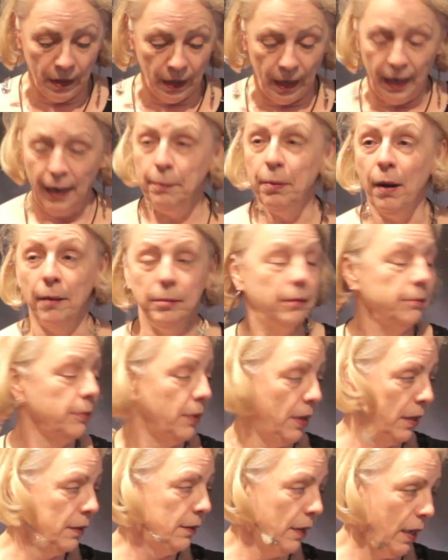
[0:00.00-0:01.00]
I probably,
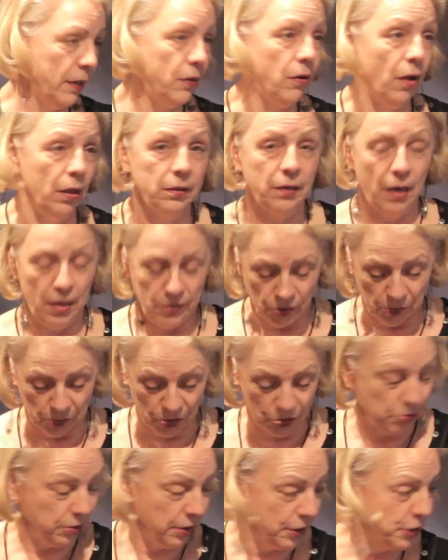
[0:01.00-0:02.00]
well, I call it custom
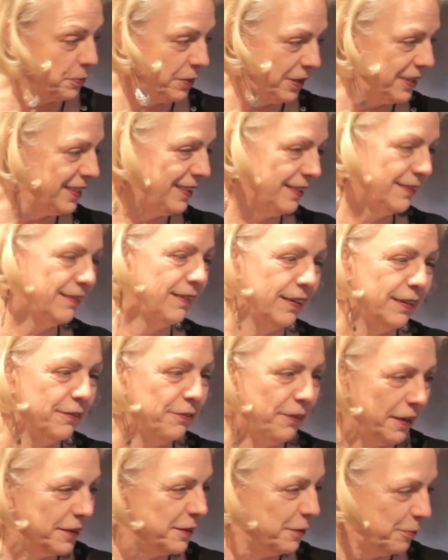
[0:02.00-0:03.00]
storage, but it is like a
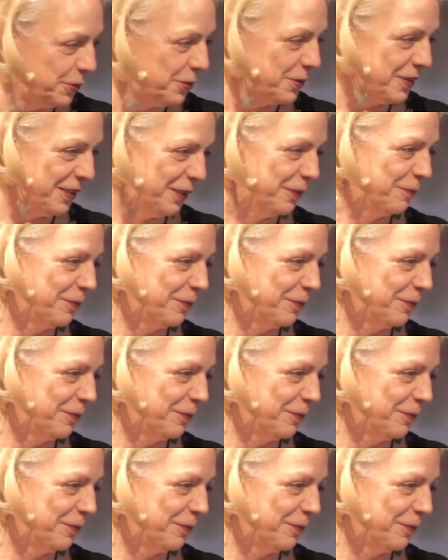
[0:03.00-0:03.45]
Phantom museum.